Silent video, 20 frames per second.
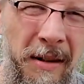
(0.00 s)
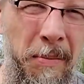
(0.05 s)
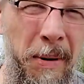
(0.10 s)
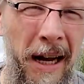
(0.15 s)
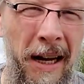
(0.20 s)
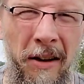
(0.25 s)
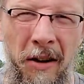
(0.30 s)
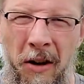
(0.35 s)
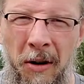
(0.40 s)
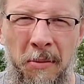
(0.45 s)

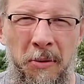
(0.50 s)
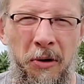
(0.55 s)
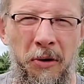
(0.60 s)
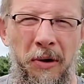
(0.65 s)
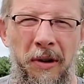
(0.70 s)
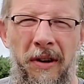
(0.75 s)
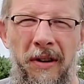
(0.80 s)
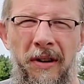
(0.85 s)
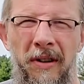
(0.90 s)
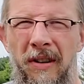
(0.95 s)
bad arm
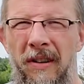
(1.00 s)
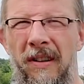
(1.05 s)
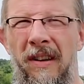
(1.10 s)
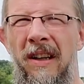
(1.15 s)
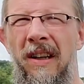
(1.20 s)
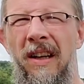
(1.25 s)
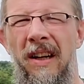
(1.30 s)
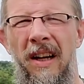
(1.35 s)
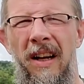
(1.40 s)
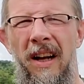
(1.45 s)
drill,
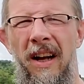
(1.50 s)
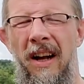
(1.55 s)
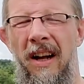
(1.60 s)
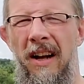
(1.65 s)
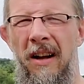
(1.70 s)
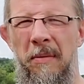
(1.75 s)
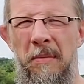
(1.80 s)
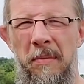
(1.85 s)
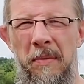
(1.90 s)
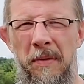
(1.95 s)

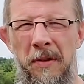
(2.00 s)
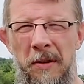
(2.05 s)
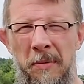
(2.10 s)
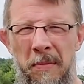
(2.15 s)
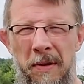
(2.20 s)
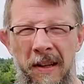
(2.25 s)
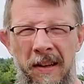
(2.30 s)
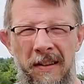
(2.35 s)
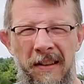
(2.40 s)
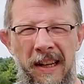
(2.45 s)
some
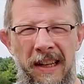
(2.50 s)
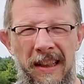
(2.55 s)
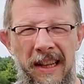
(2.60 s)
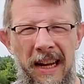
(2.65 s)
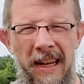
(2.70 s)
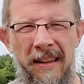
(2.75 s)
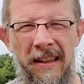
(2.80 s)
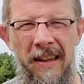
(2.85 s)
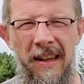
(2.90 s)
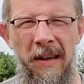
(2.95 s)
things like
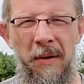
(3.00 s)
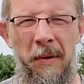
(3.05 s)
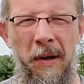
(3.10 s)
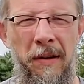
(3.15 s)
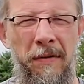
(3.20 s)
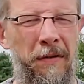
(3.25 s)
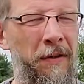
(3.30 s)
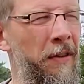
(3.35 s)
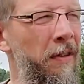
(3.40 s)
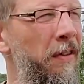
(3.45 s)
that I
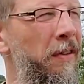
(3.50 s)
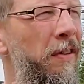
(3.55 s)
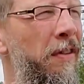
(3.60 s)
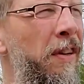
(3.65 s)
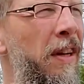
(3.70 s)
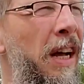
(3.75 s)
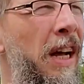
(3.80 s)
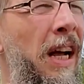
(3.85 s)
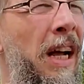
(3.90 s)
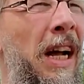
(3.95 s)
reference.
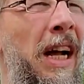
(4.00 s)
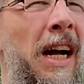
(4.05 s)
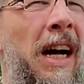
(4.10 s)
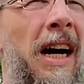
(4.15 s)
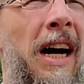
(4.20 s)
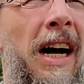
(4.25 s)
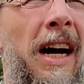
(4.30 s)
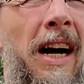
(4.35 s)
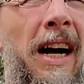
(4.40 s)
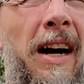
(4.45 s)

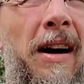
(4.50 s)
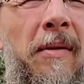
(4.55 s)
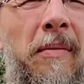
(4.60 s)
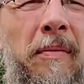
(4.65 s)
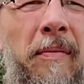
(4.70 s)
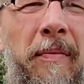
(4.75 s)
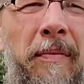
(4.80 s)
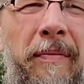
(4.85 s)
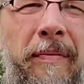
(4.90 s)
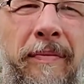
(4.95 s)

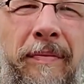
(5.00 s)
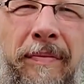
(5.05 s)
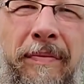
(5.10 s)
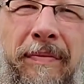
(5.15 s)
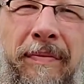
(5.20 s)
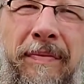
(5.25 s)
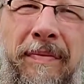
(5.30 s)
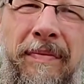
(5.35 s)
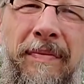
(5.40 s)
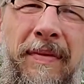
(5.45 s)
You're
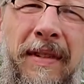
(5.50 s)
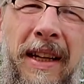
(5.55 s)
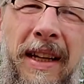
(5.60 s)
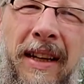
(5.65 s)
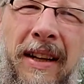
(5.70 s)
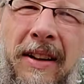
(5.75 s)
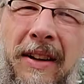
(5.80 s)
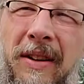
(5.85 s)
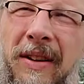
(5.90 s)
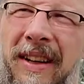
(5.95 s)

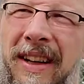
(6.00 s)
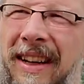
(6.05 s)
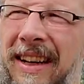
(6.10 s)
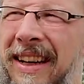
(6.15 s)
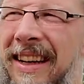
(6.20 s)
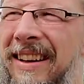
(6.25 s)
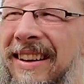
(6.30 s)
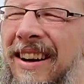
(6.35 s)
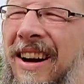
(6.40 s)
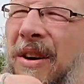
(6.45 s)

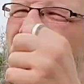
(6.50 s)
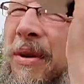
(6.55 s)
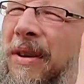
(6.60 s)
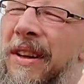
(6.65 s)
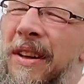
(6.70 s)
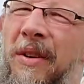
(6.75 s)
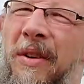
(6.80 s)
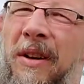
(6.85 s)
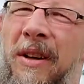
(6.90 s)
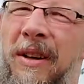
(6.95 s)
not really
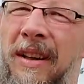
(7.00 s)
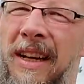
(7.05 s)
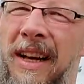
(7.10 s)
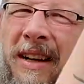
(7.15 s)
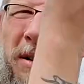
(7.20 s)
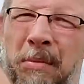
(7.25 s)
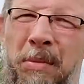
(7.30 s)
going to kind of